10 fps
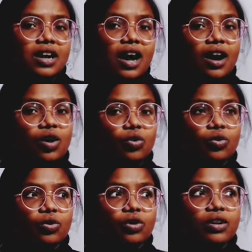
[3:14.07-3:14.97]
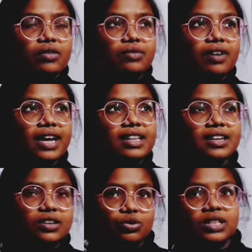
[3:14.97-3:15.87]
how or why they
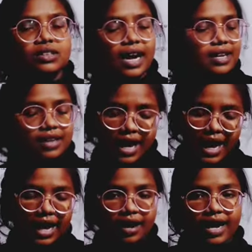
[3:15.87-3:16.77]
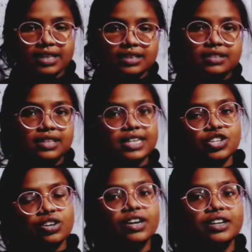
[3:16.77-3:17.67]
are doing? I get
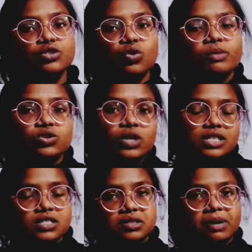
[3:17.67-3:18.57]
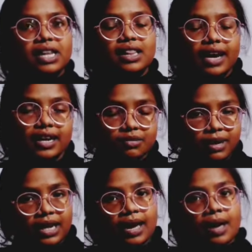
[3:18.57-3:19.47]
generated so much questions in
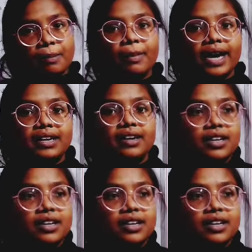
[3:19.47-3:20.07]
my mind.